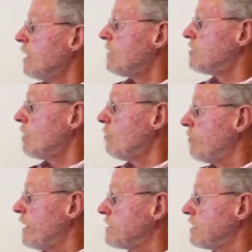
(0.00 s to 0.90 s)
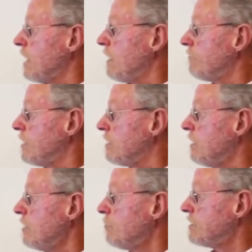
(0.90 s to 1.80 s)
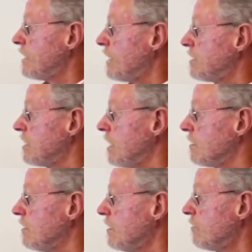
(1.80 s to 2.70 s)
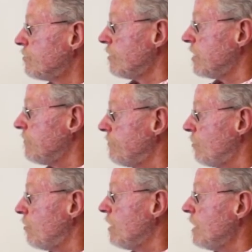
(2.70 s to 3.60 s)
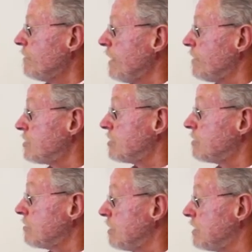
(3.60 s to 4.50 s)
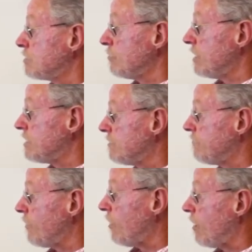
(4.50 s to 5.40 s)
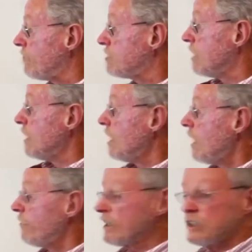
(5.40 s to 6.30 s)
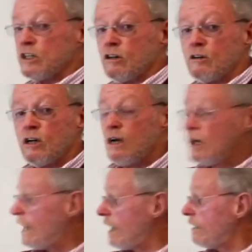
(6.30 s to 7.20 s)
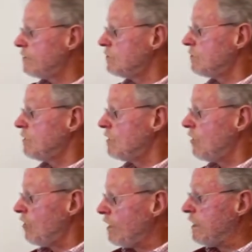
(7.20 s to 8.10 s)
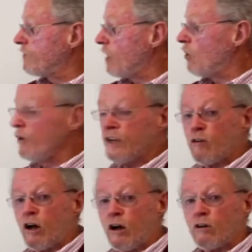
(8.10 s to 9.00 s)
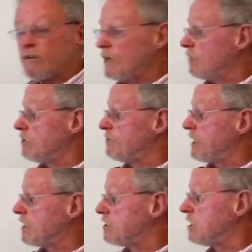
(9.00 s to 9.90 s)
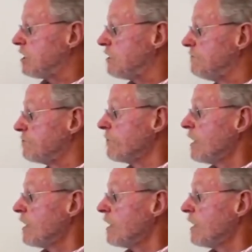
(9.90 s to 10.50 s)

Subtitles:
And so what we actually have then, we start to get 3, 4. Now these 3s and 5s are actually, if they were on their own, they would be considered